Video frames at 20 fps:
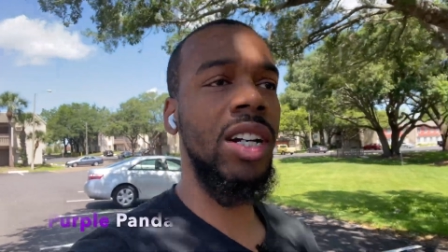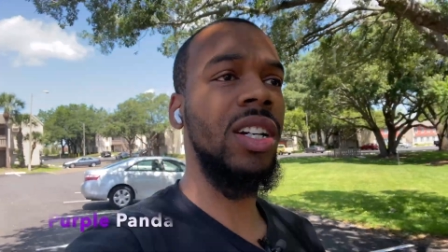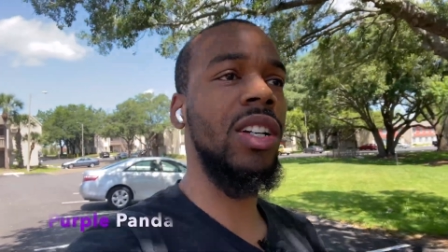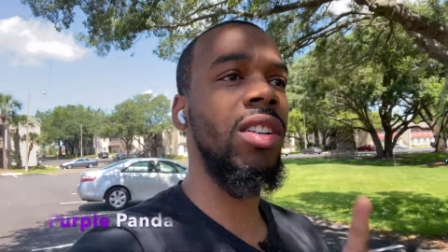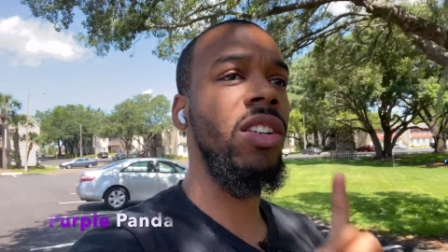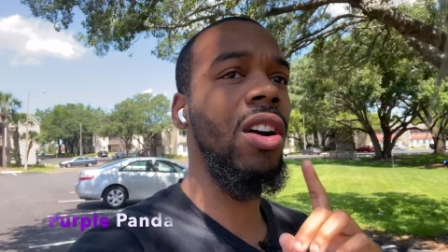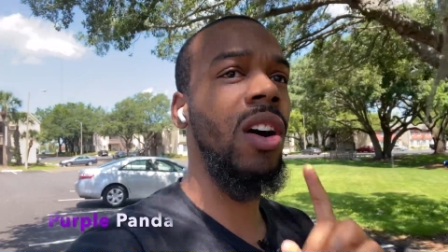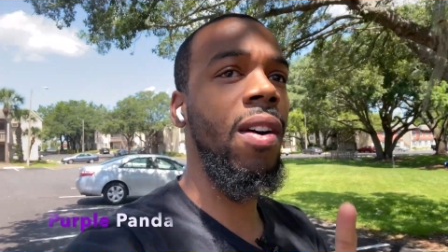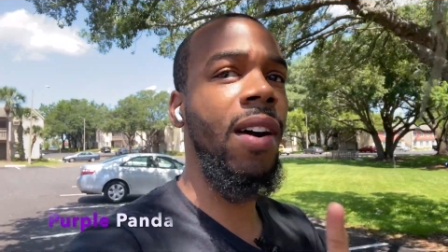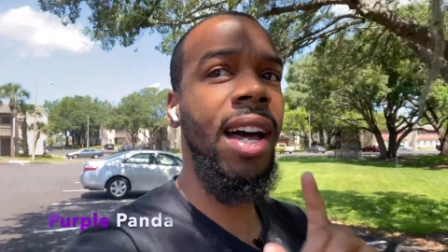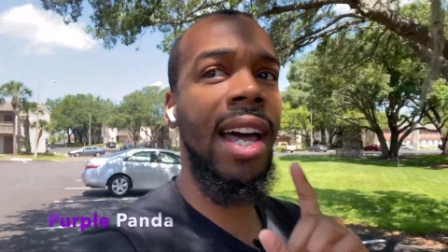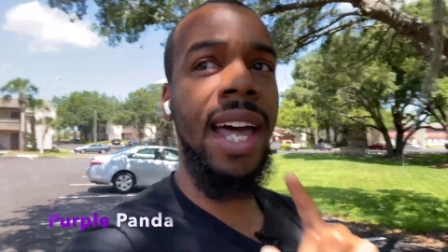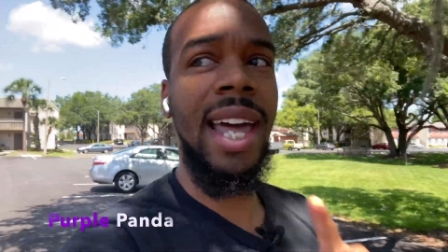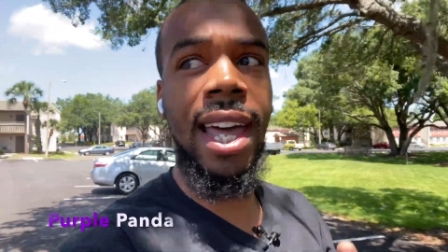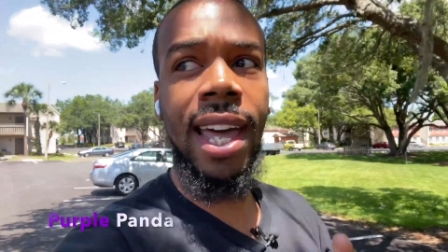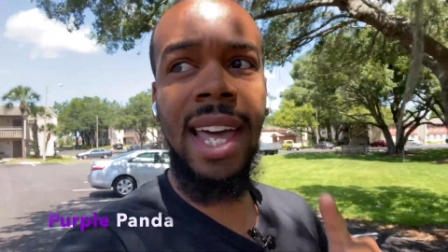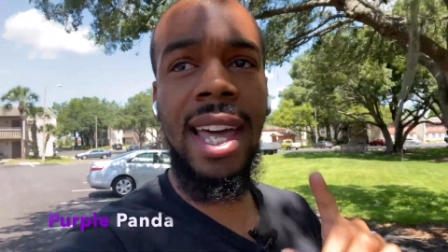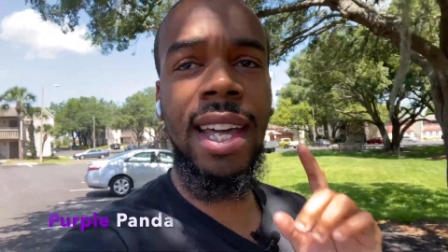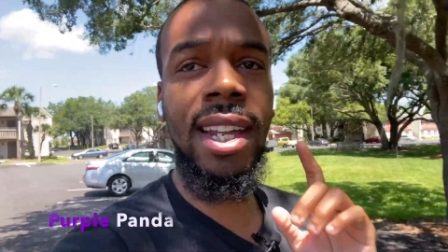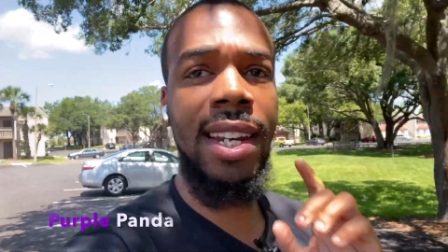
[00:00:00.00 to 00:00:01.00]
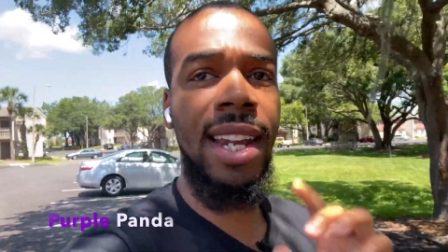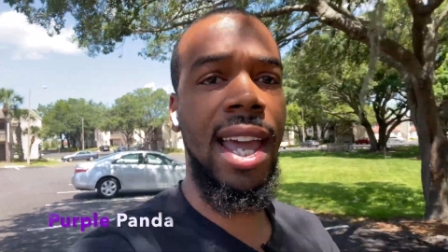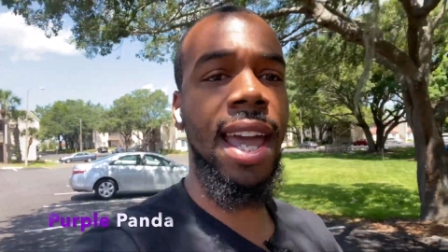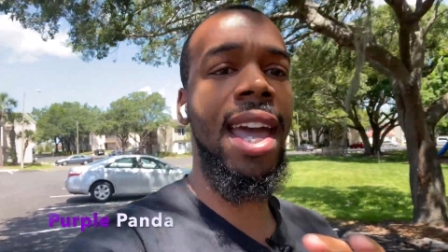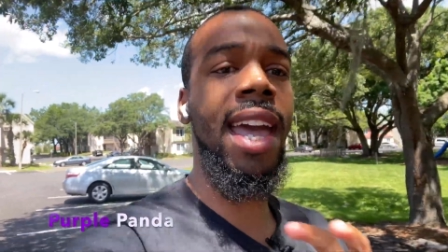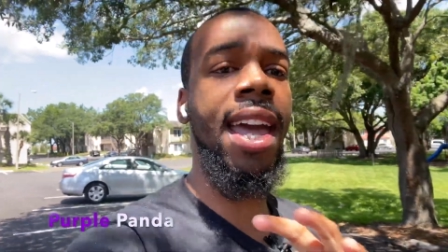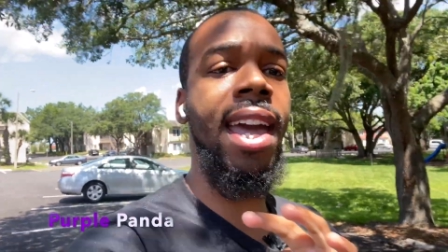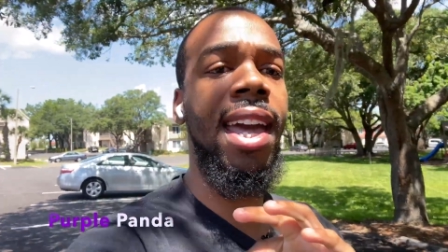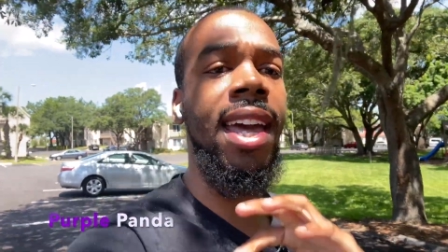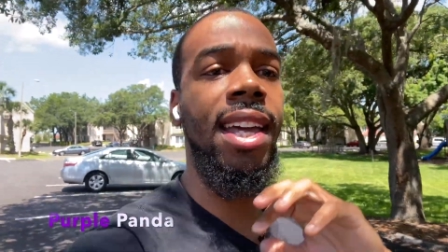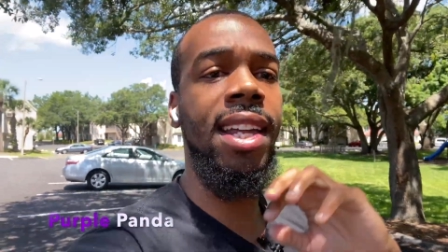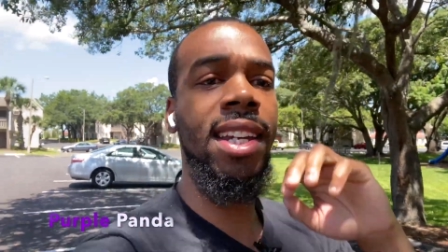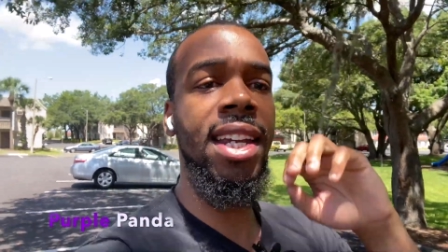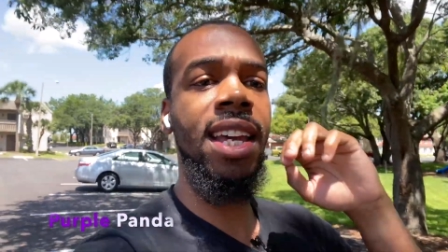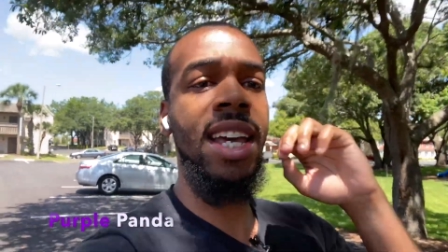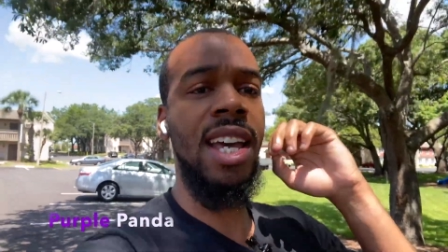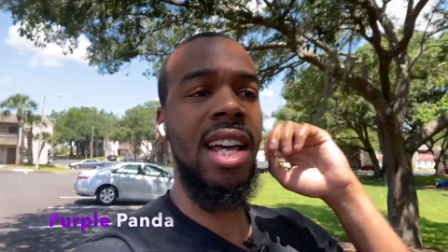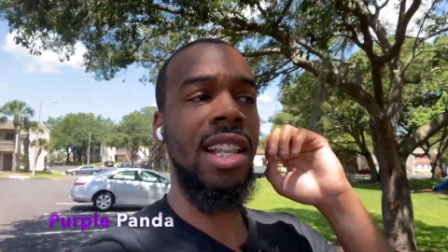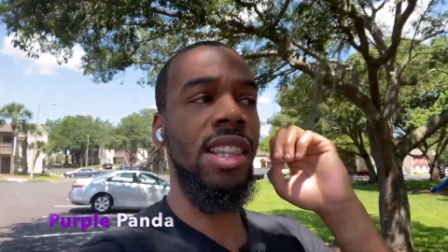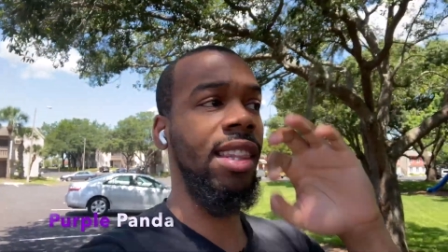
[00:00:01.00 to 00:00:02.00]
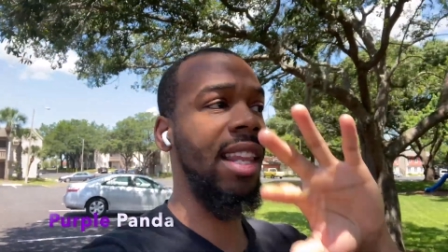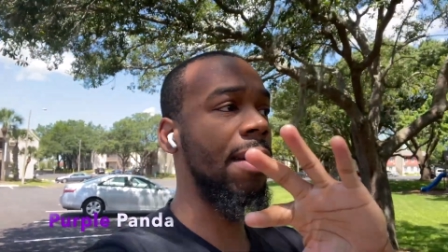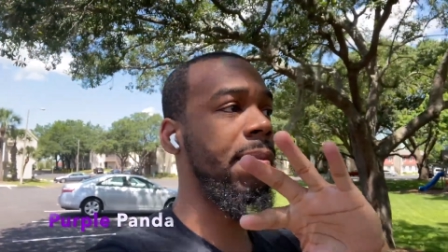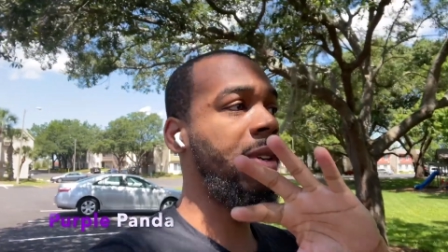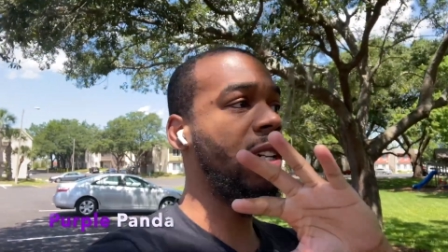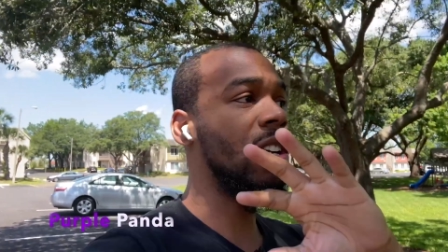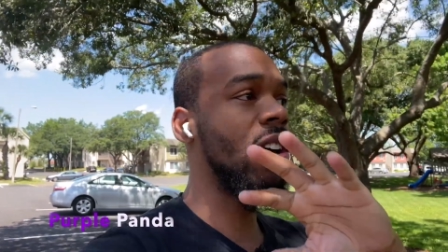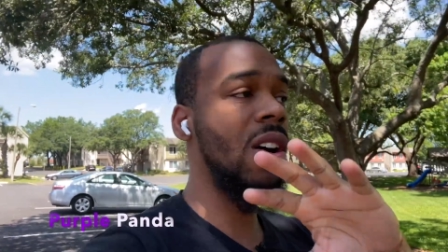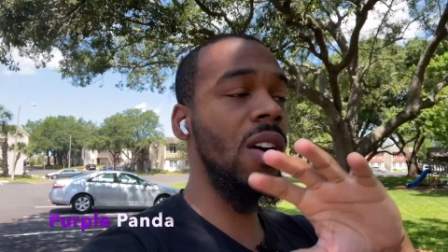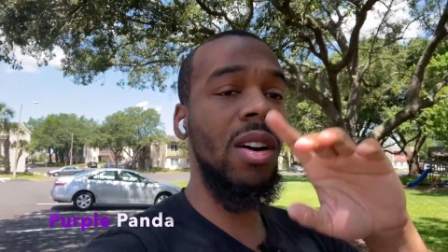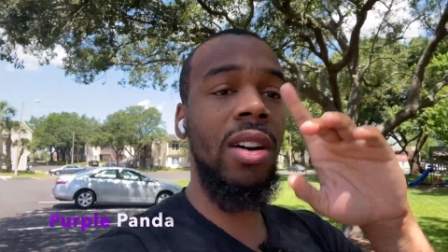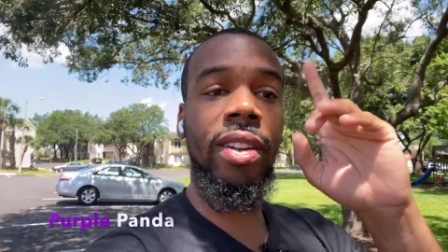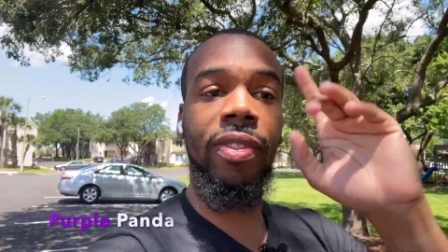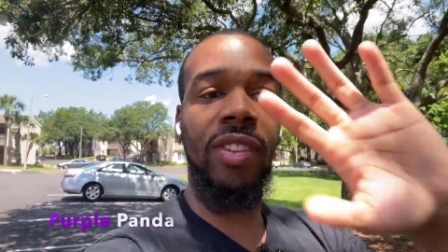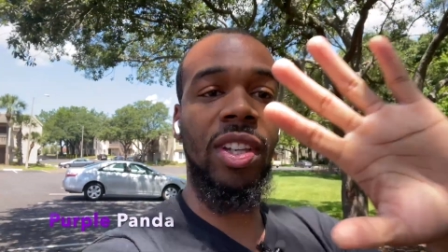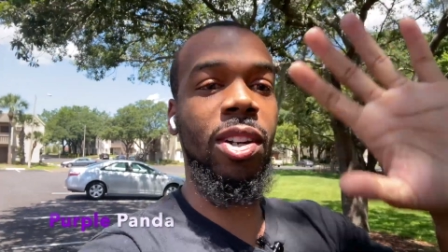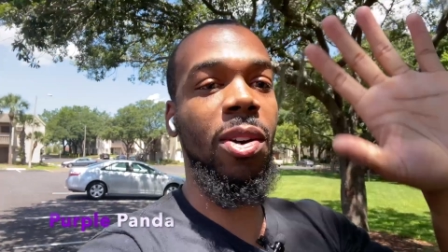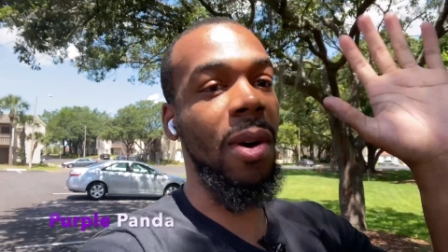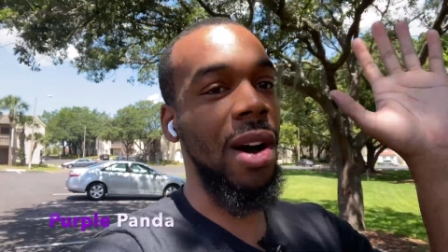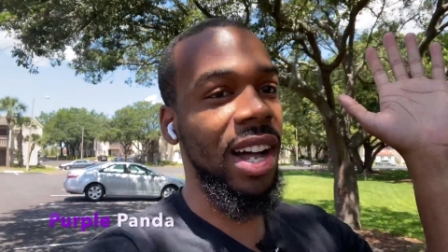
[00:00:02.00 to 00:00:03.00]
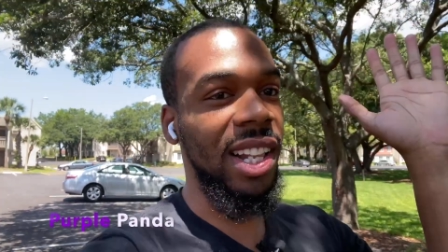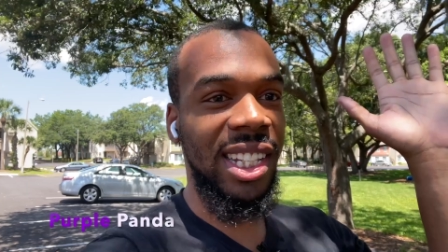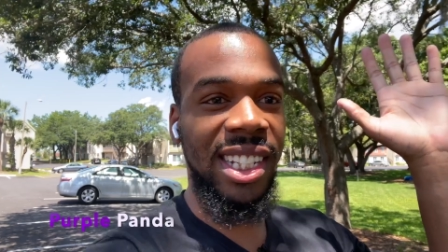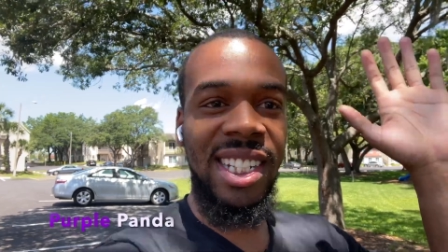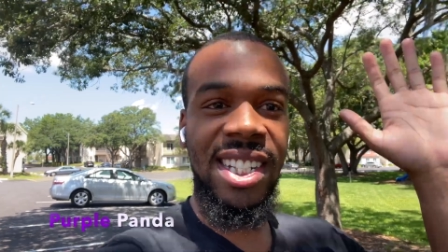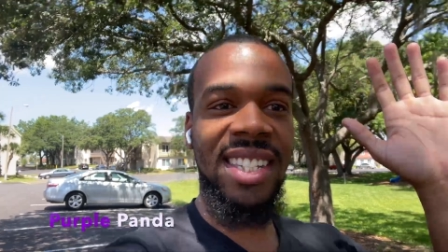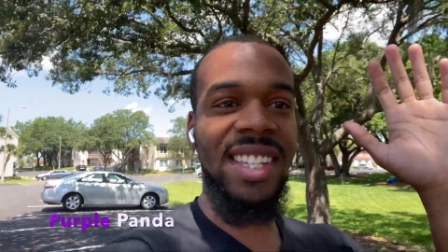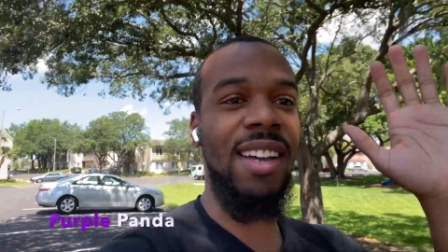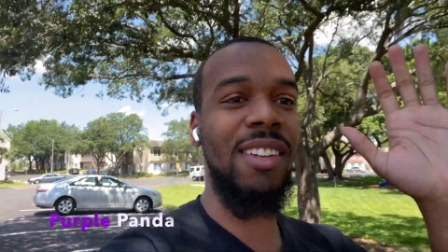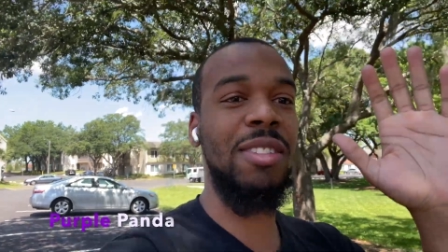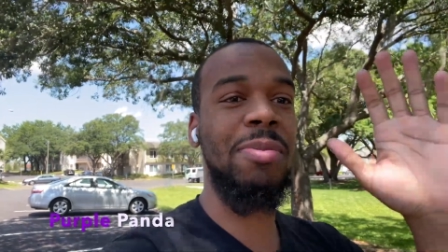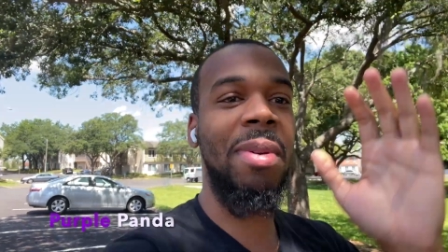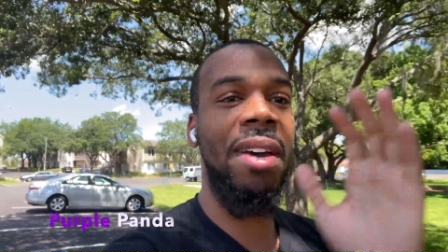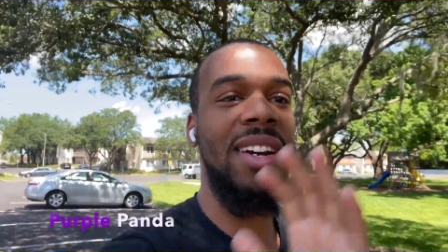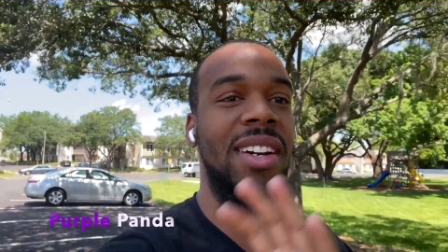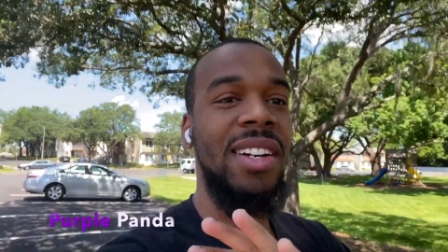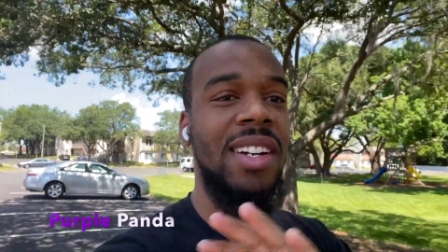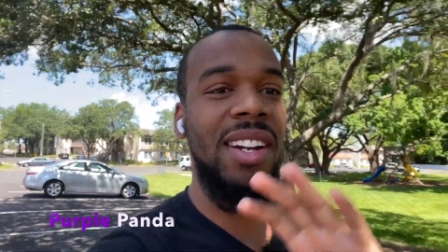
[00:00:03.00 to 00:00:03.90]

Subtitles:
go ahead and let me know if the quality sounds better.